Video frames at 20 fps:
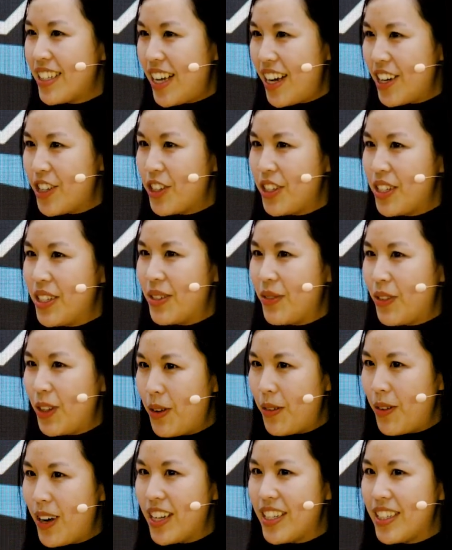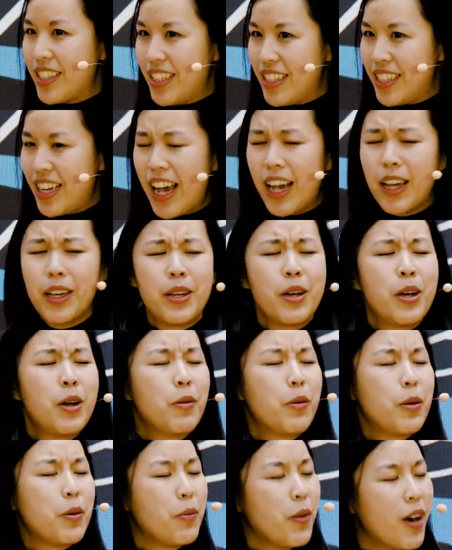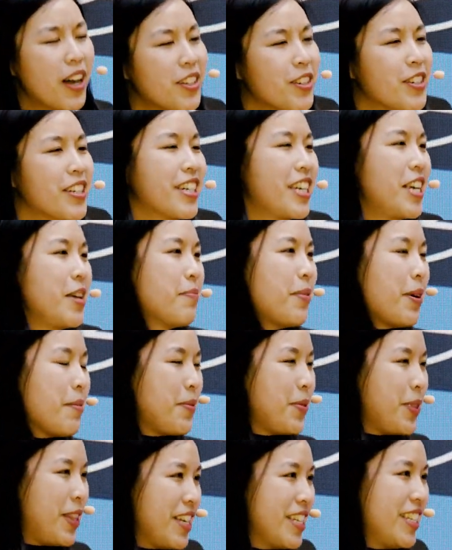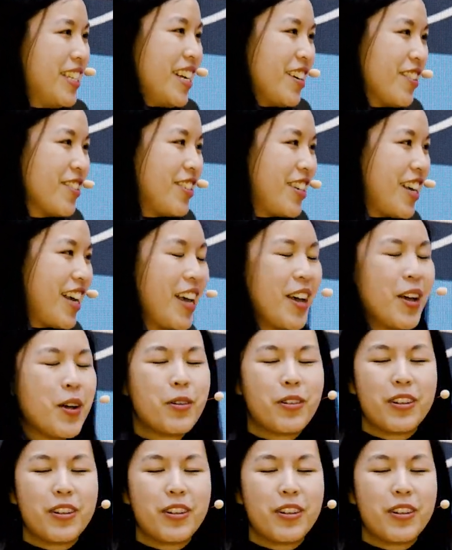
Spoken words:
sessions for the rest of the day, we want you to keep up with this energy.